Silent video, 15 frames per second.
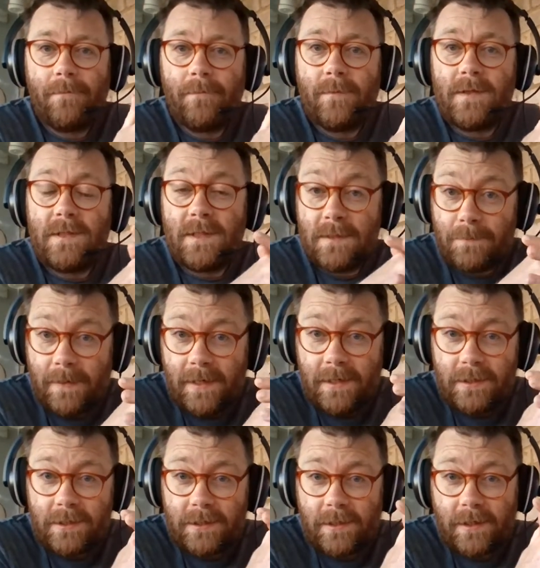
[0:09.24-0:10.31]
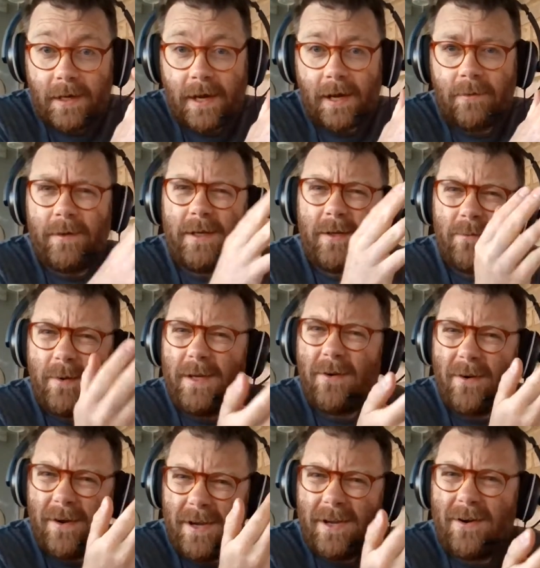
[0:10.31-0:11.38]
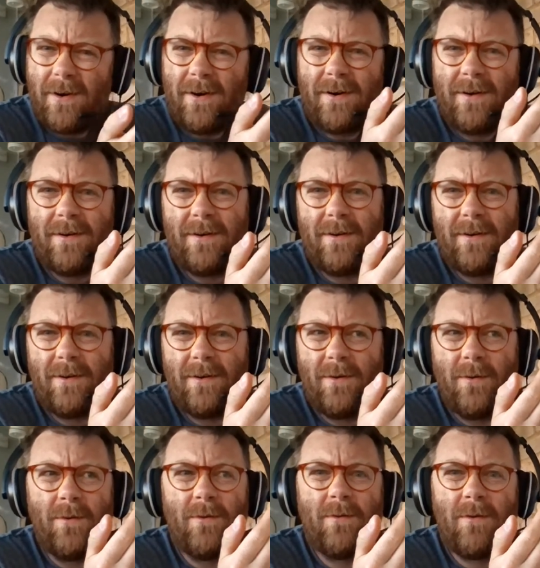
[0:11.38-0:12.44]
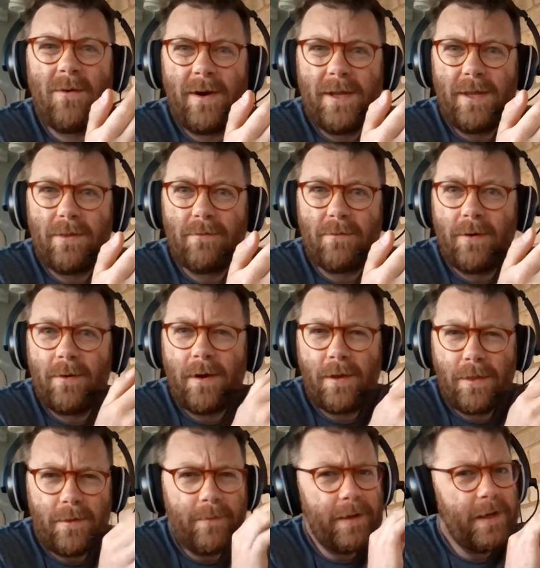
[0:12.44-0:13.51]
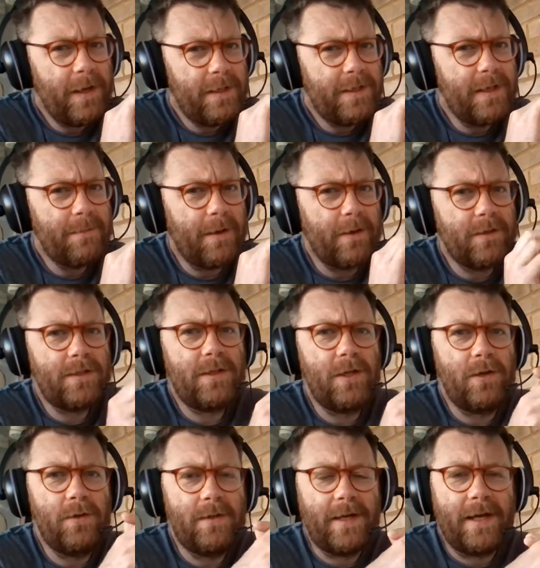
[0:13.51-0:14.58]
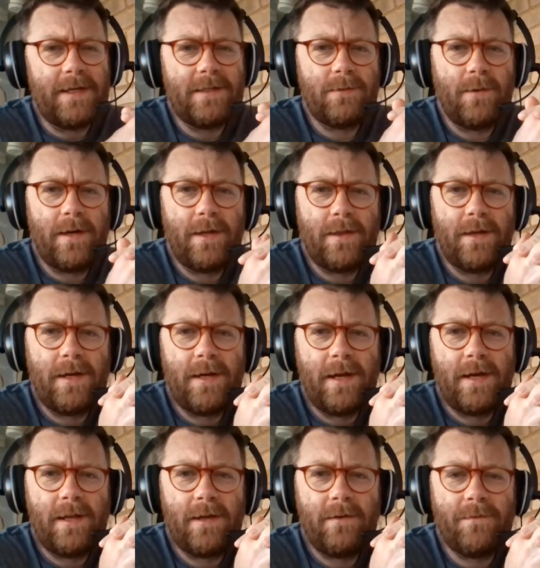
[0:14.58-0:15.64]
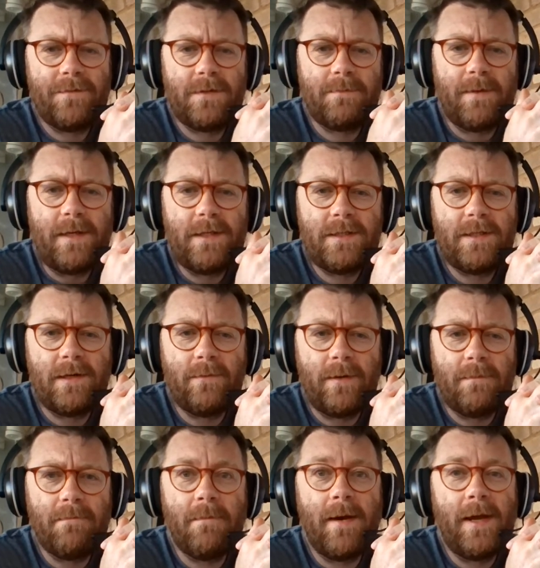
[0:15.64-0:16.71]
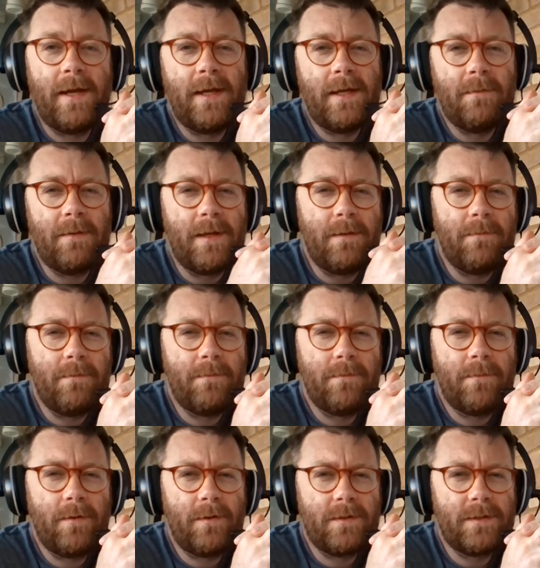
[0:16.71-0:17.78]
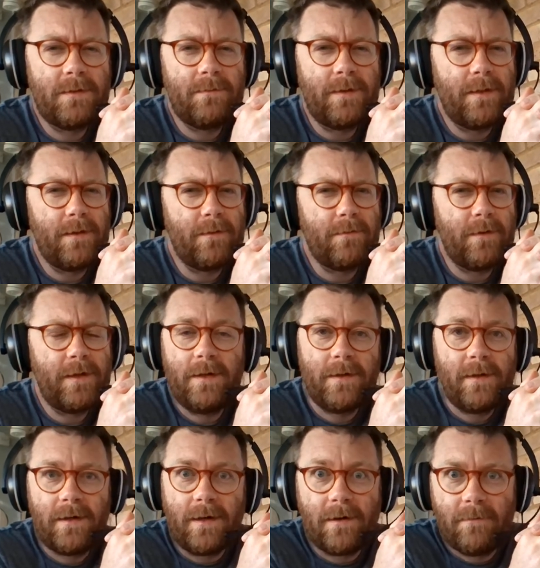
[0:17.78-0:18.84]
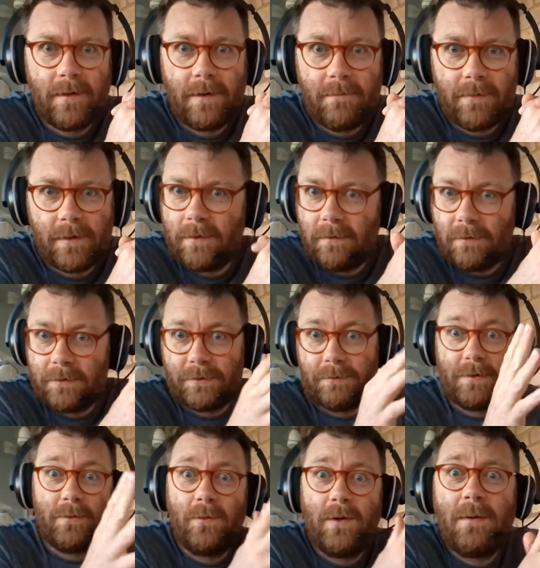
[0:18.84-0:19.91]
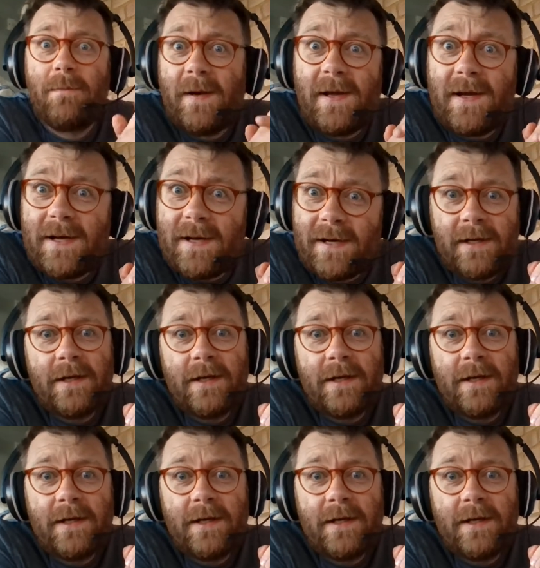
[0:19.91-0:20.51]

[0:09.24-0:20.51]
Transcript: speech, and we kind of got all right through it. I think we only did about 2 days worth in the end though of speech, didn't we? Maybe possibly three. Can't remember. Gosh, it's all a blur.